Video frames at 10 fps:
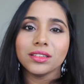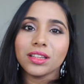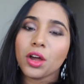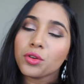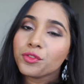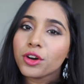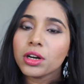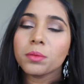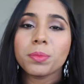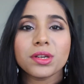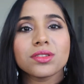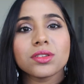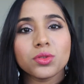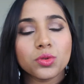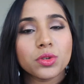Now for a
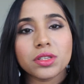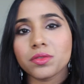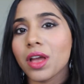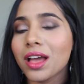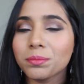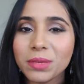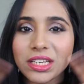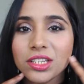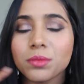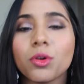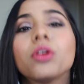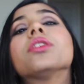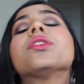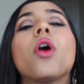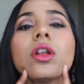person who is medium
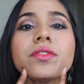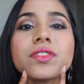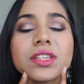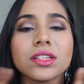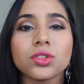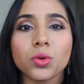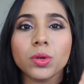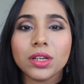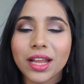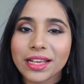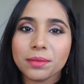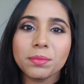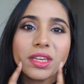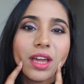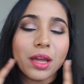or olive skin toned like
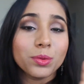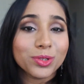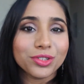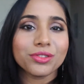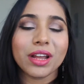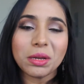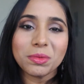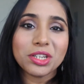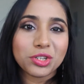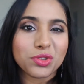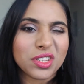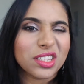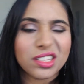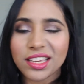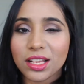me, I wouldn't recommend
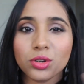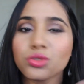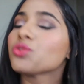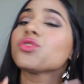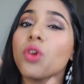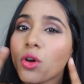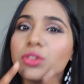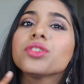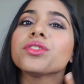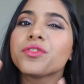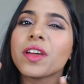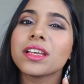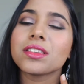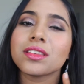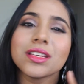using the yellow tones on your
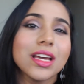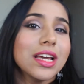face